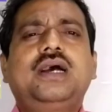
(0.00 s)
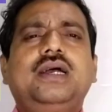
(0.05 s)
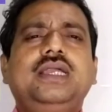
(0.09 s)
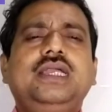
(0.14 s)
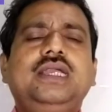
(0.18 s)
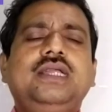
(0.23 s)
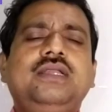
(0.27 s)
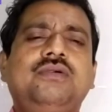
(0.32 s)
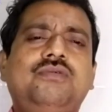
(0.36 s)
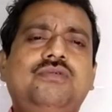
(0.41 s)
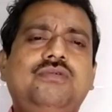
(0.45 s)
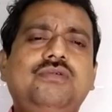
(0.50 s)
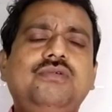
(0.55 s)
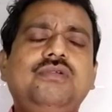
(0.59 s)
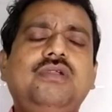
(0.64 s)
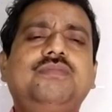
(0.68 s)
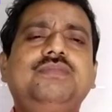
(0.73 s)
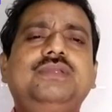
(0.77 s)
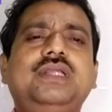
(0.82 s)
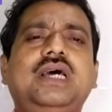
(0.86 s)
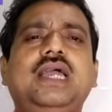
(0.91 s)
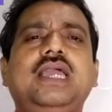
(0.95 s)
In whole
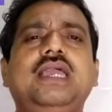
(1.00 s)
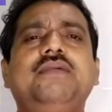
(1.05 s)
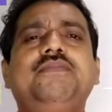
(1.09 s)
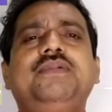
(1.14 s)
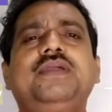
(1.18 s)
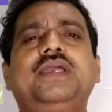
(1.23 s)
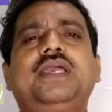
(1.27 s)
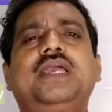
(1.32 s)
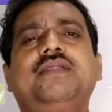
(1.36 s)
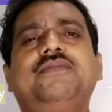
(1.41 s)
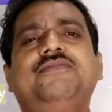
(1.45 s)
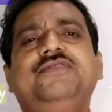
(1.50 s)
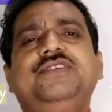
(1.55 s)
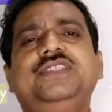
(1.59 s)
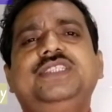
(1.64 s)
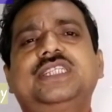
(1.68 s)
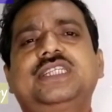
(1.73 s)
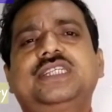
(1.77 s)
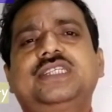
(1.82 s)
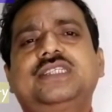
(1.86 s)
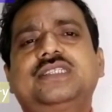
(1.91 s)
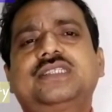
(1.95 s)
of the epical
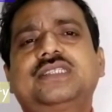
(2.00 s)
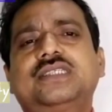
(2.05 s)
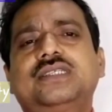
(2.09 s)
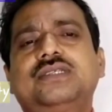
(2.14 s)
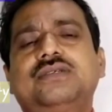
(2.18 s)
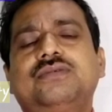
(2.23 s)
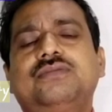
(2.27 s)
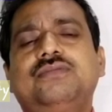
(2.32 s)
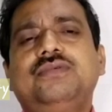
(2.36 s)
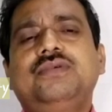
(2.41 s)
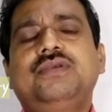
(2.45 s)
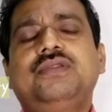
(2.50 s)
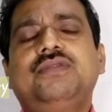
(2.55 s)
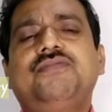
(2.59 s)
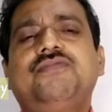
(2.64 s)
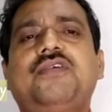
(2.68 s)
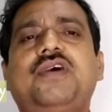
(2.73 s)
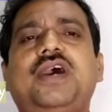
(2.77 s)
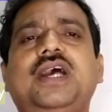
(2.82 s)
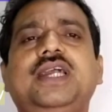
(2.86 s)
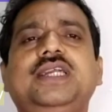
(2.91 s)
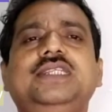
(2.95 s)
features, we will
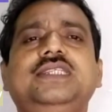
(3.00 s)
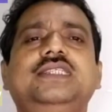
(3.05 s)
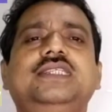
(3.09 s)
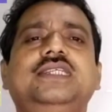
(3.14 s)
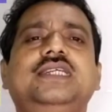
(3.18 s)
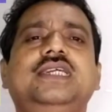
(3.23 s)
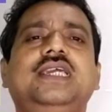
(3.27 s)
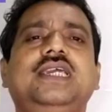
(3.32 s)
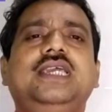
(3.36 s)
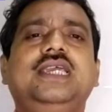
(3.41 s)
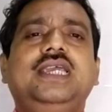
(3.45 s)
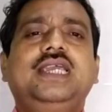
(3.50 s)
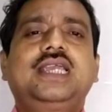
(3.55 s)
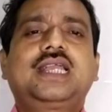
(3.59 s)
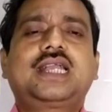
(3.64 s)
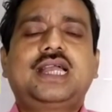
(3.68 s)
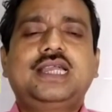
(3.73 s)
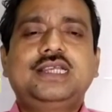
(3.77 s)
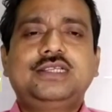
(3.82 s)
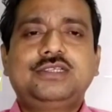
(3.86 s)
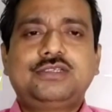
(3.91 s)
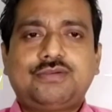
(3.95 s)
find a
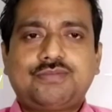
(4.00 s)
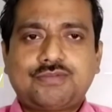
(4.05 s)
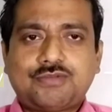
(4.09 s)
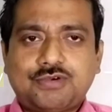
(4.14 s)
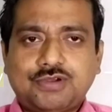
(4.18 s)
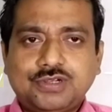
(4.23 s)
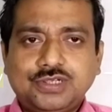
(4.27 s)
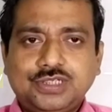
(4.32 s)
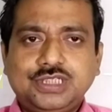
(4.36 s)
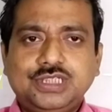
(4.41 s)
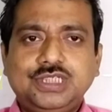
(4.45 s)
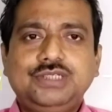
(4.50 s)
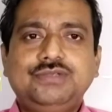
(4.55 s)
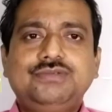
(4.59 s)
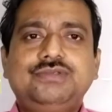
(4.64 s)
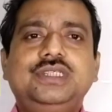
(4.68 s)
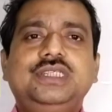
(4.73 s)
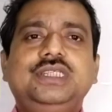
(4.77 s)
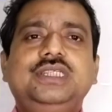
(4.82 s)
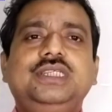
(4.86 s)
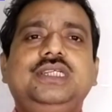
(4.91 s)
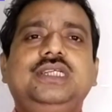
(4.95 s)
kind of
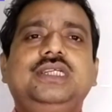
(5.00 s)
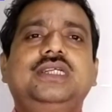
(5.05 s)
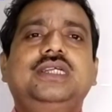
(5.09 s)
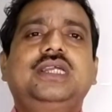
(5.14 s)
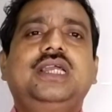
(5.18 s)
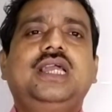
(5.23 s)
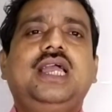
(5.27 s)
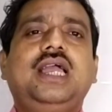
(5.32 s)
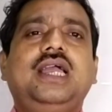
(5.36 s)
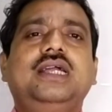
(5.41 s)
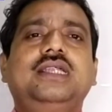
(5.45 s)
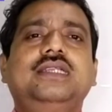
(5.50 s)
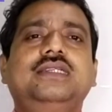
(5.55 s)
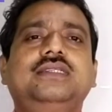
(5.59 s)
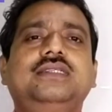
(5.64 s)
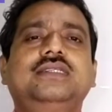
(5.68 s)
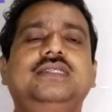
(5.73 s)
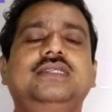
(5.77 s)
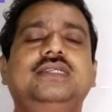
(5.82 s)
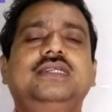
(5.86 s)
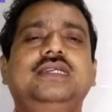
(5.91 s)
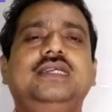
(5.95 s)
continuity and
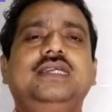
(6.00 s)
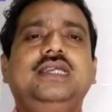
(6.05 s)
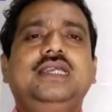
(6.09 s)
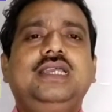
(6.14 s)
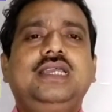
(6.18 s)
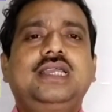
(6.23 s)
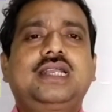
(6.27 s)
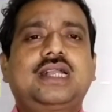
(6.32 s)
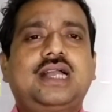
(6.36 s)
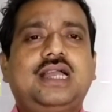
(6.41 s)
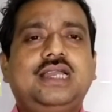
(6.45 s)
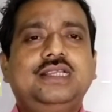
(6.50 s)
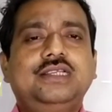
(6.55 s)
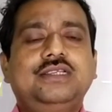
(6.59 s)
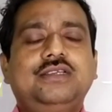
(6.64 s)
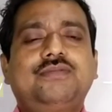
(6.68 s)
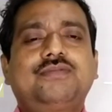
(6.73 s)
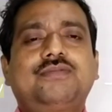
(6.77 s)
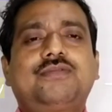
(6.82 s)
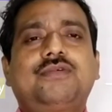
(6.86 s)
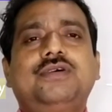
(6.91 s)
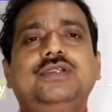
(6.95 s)
a kind
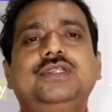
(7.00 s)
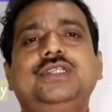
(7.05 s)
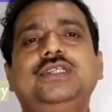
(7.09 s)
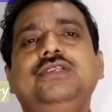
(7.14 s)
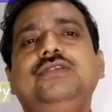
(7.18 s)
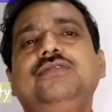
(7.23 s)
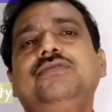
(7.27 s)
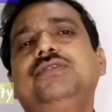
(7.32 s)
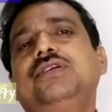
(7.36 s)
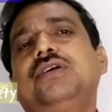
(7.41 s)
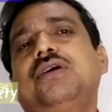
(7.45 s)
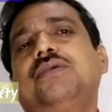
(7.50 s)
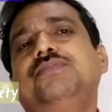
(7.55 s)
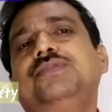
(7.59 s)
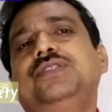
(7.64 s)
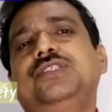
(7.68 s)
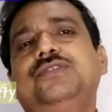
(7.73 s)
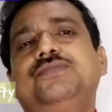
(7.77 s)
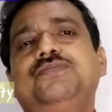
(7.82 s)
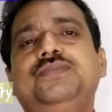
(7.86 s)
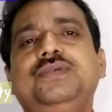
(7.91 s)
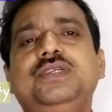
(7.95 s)
of continuity of the
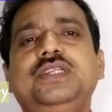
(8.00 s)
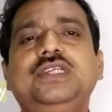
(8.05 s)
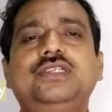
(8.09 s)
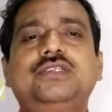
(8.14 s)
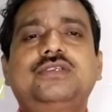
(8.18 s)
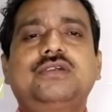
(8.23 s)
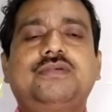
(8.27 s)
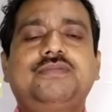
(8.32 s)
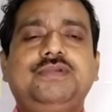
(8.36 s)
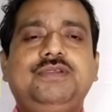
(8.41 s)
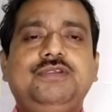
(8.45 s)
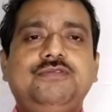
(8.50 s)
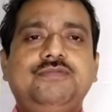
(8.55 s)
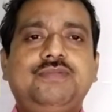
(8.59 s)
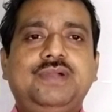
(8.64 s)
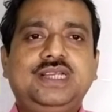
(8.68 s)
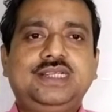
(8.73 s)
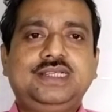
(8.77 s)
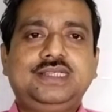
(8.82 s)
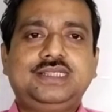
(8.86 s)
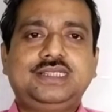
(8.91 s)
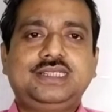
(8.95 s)
spirit of
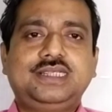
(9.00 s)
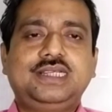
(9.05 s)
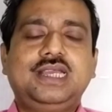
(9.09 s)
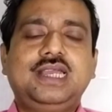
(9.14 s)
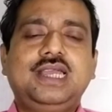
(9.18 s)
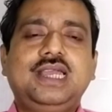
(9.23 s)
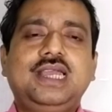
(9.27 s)
humanity.